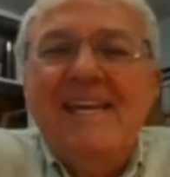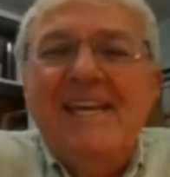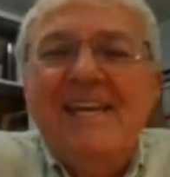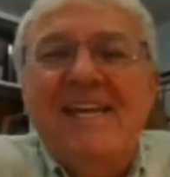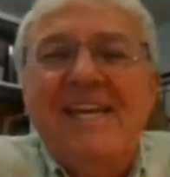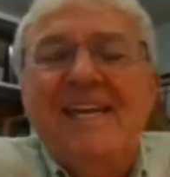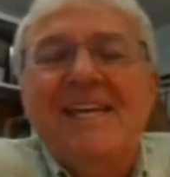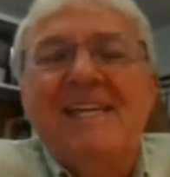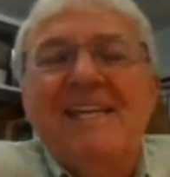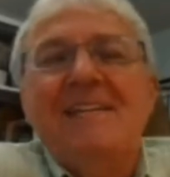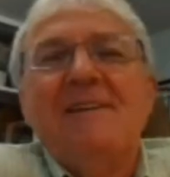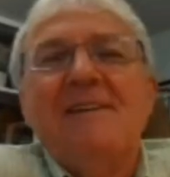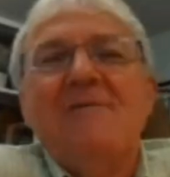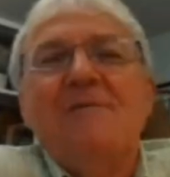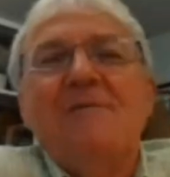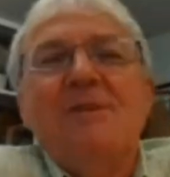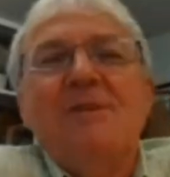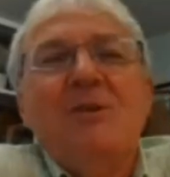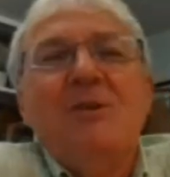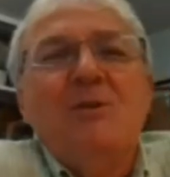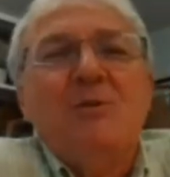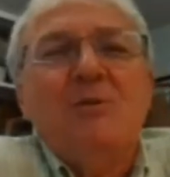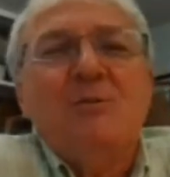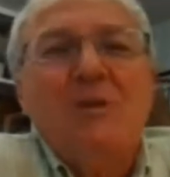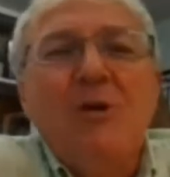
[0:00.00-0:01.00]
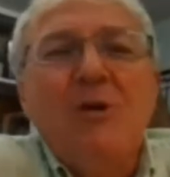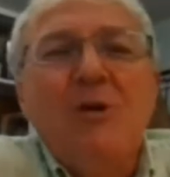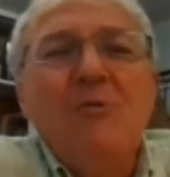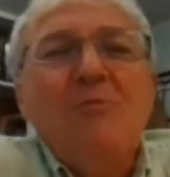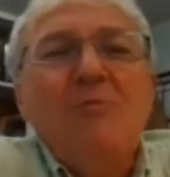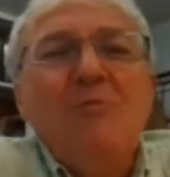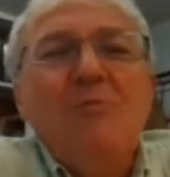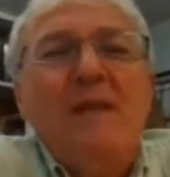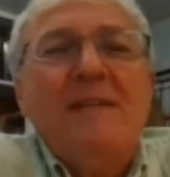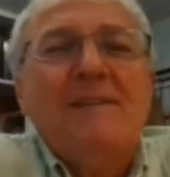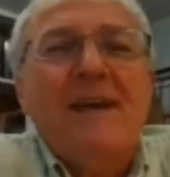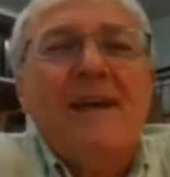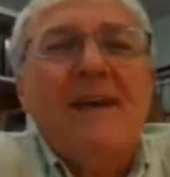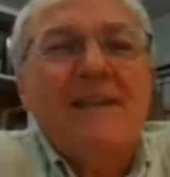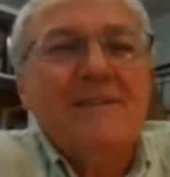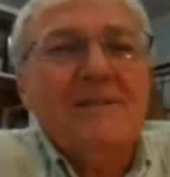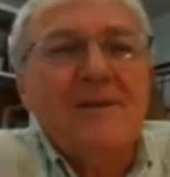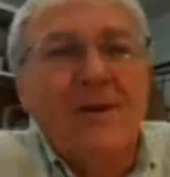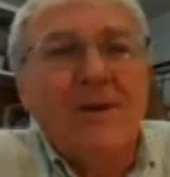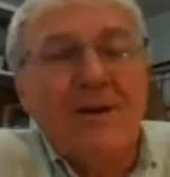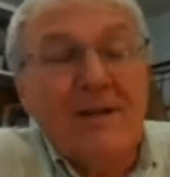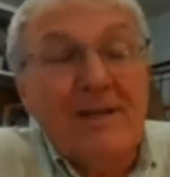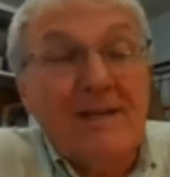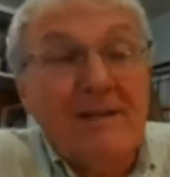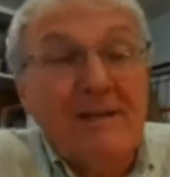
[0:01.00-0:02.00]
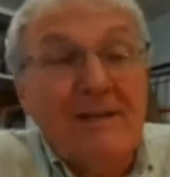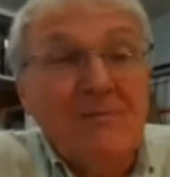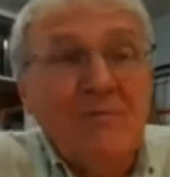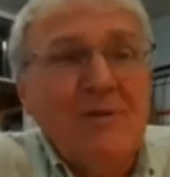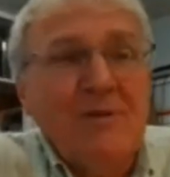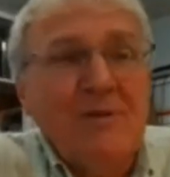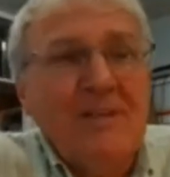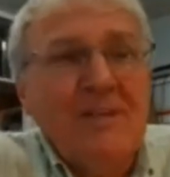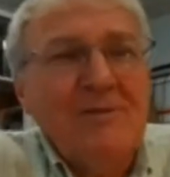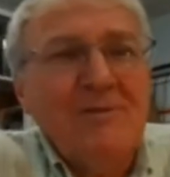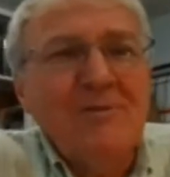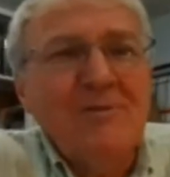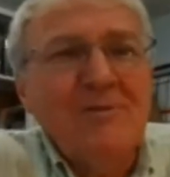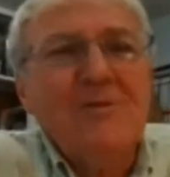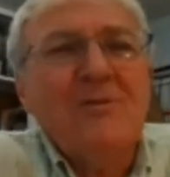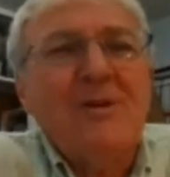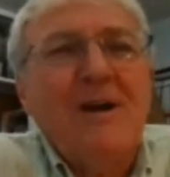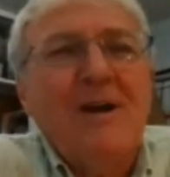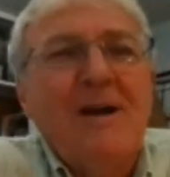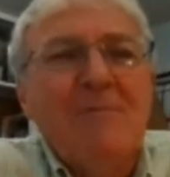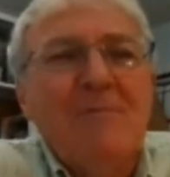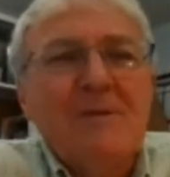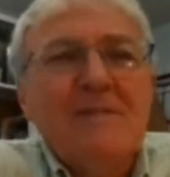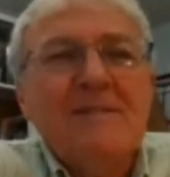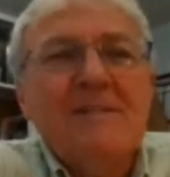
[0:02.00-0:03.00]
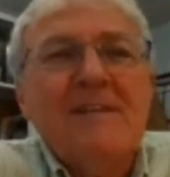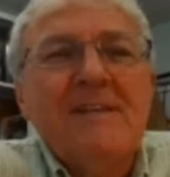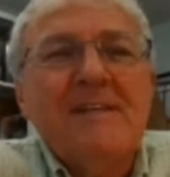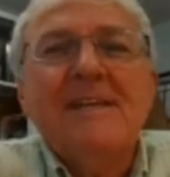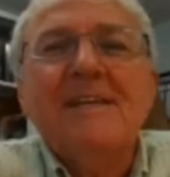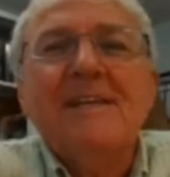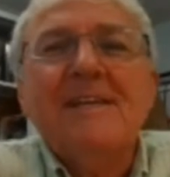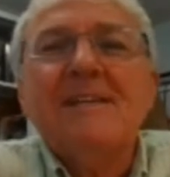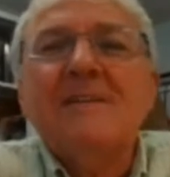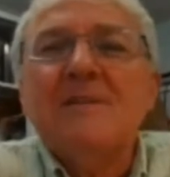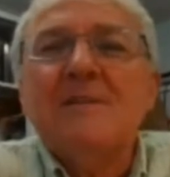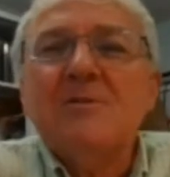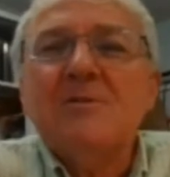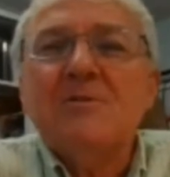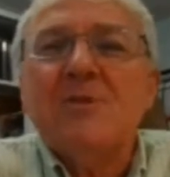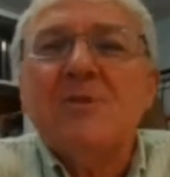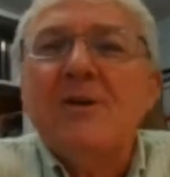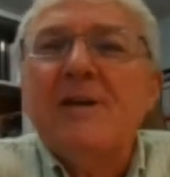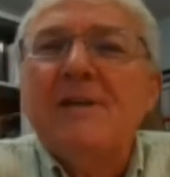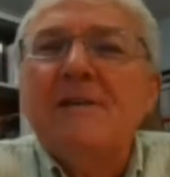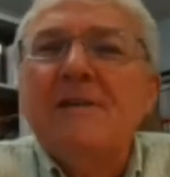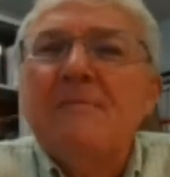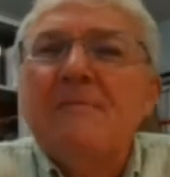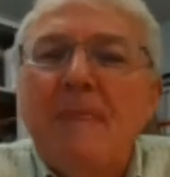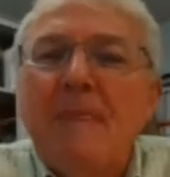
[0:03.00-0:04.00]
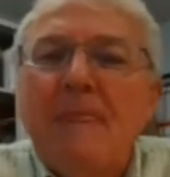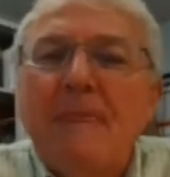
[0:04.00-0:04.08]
And if you don't meet that target, well, then your crop is going to get destroyed.